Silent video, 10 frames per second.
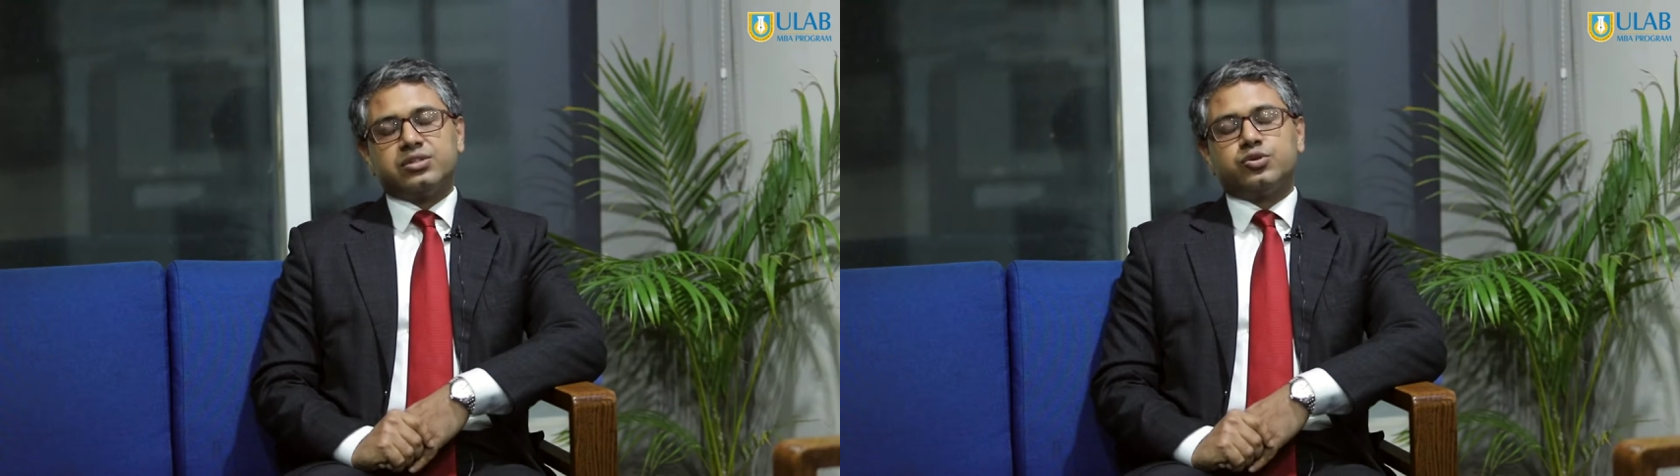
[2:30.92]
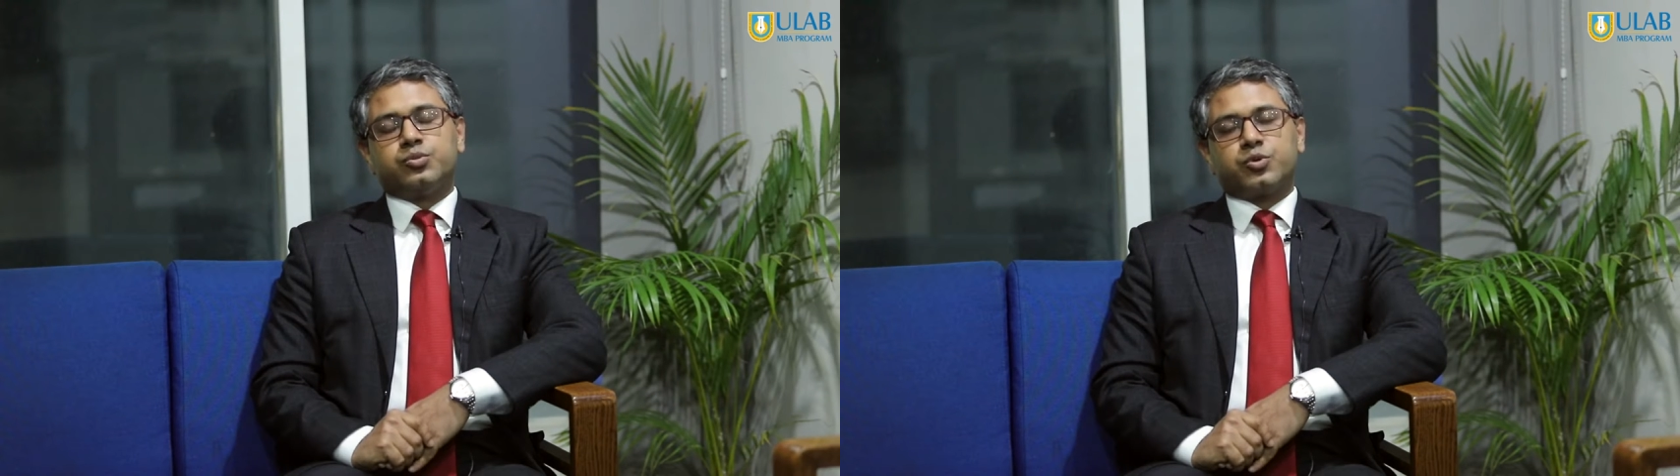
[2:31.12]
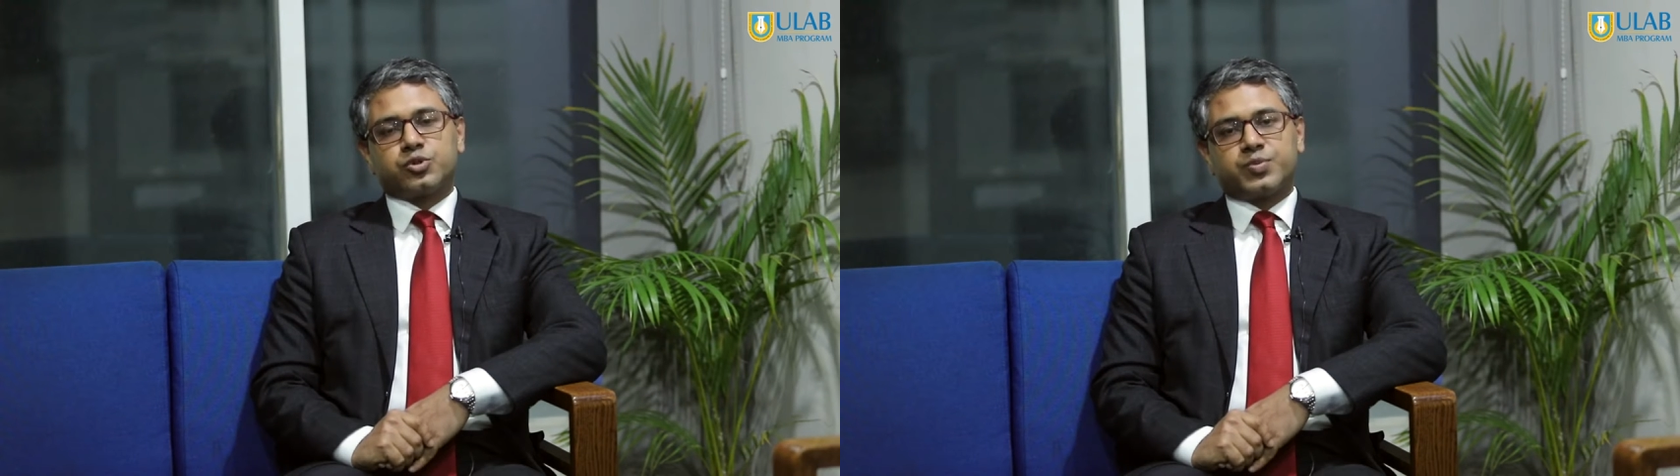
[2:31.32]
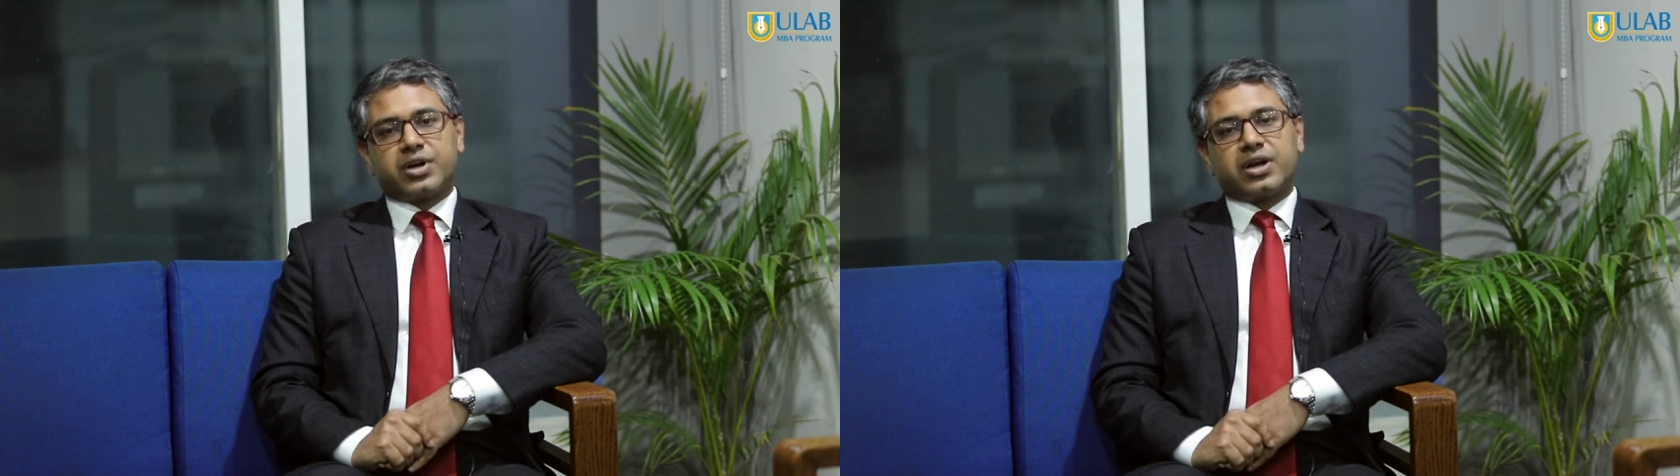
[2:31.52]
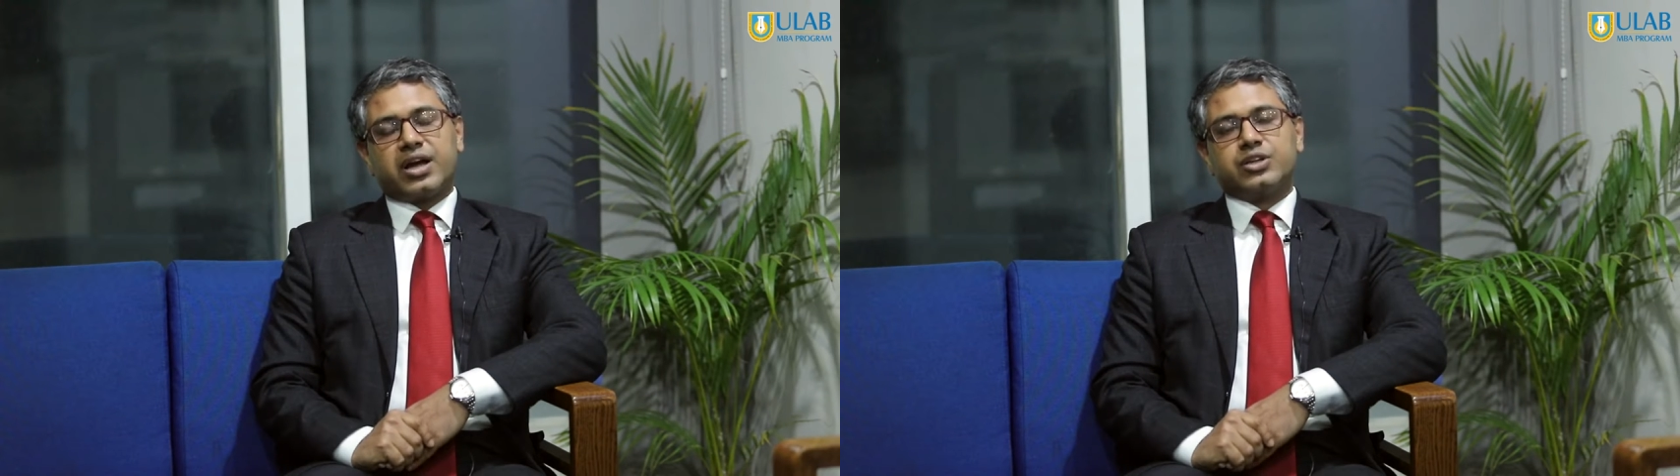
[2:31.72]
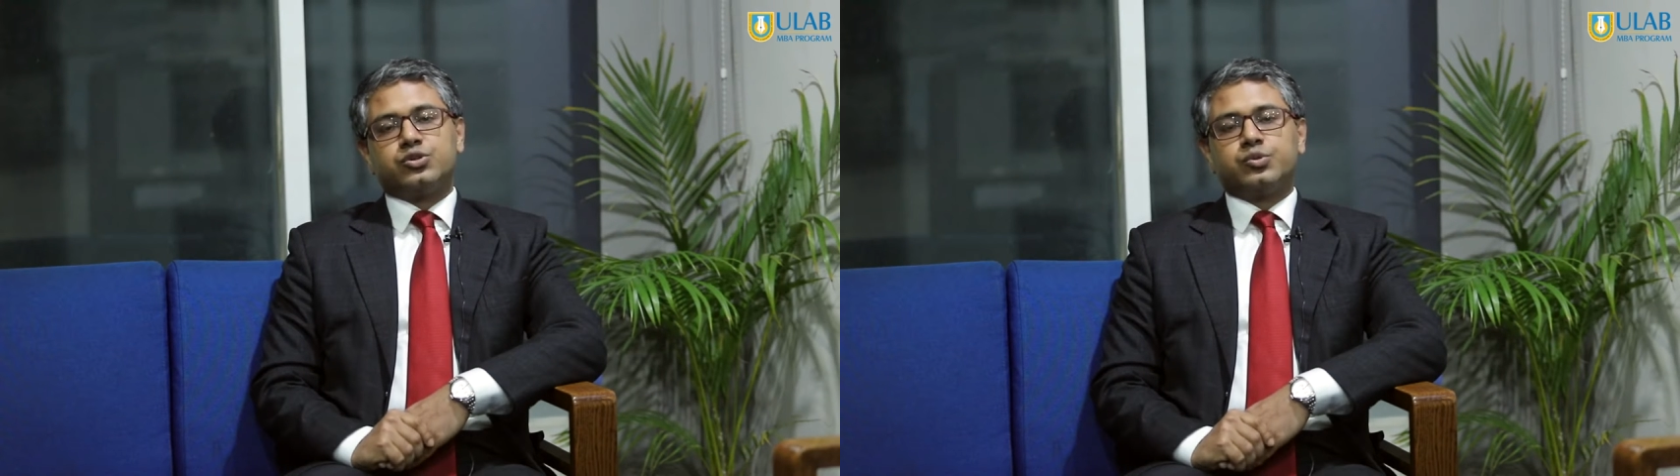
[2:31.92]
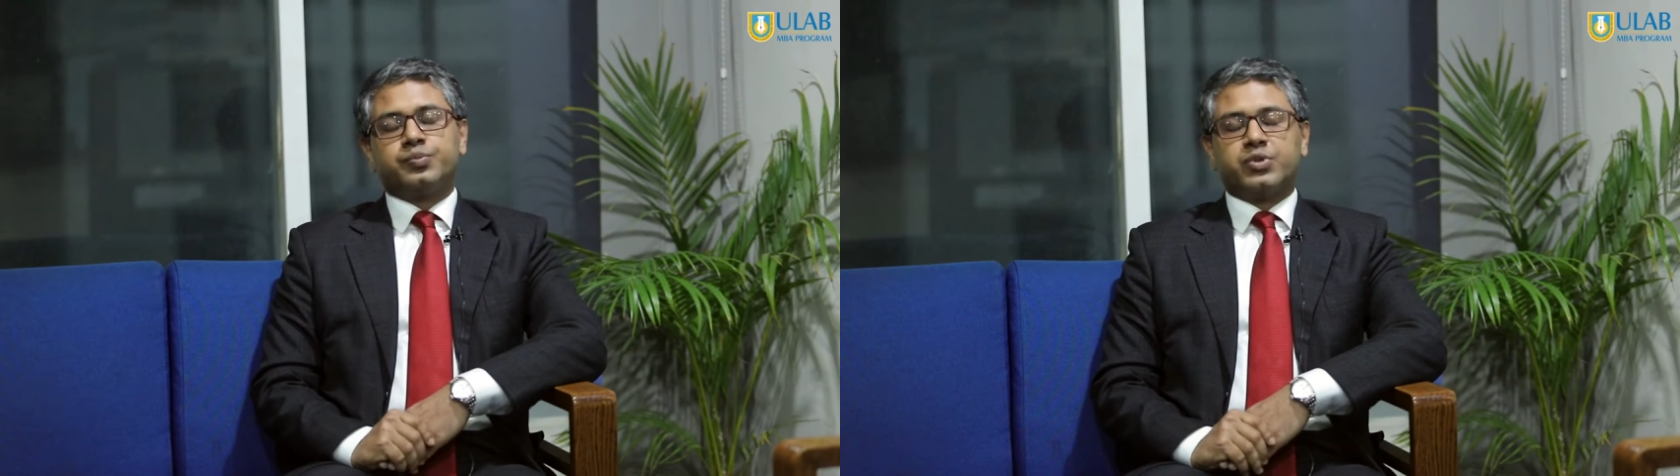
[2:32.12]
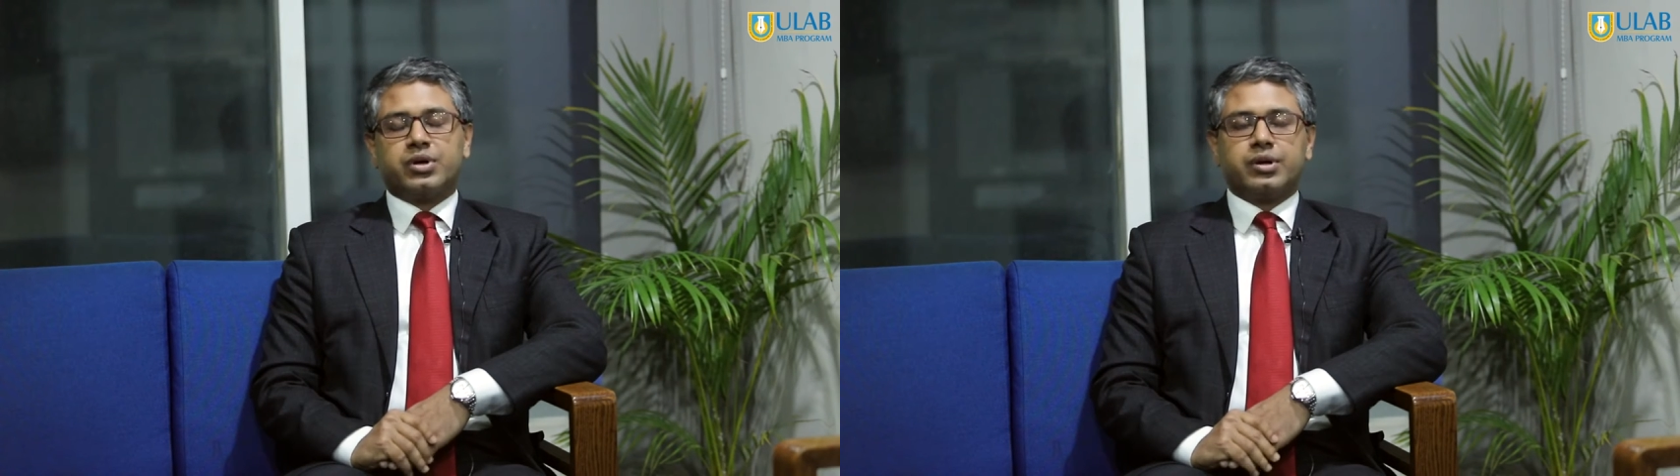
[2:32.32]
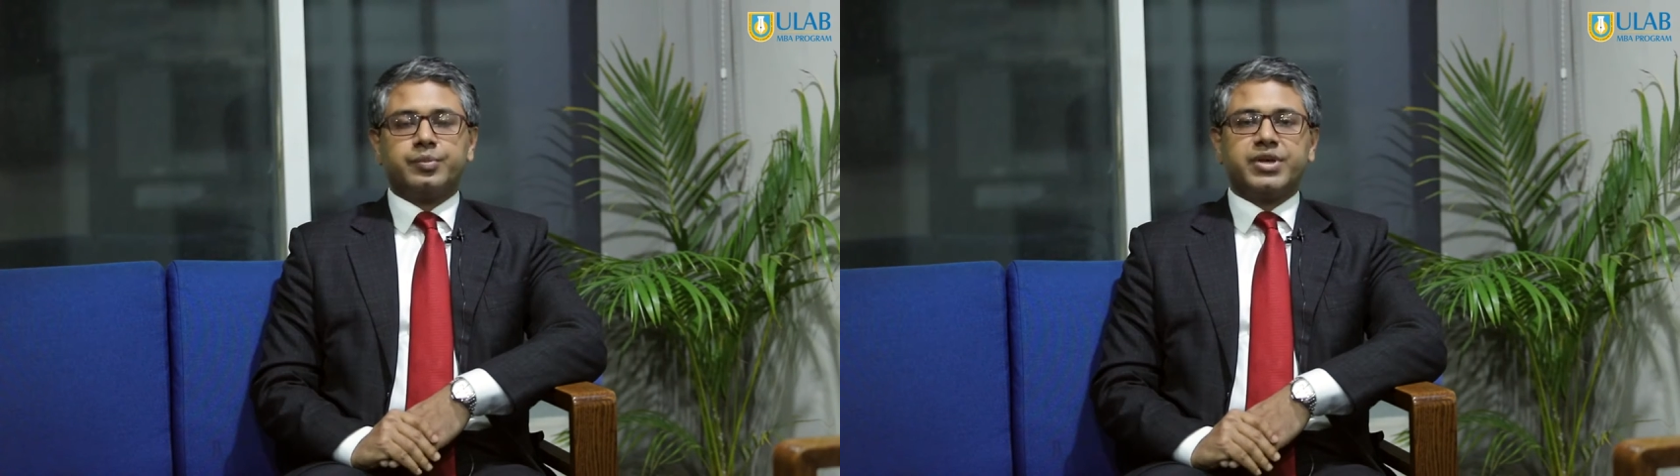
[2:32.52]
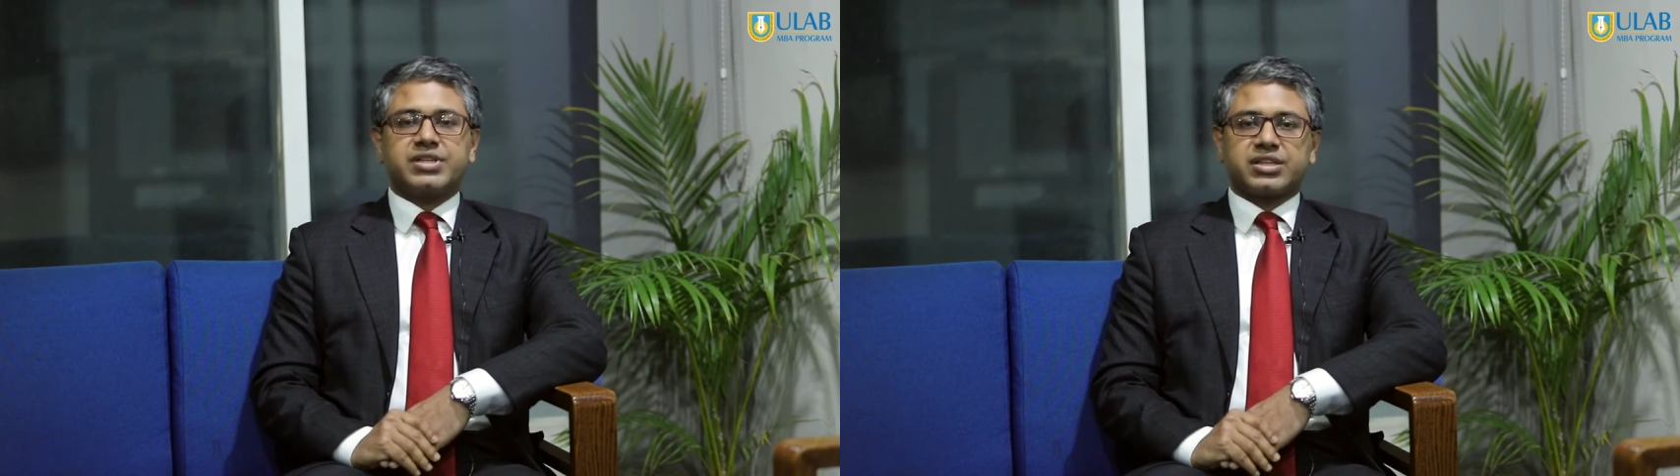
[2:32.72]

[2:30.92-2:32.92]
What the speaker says: to prosper and to be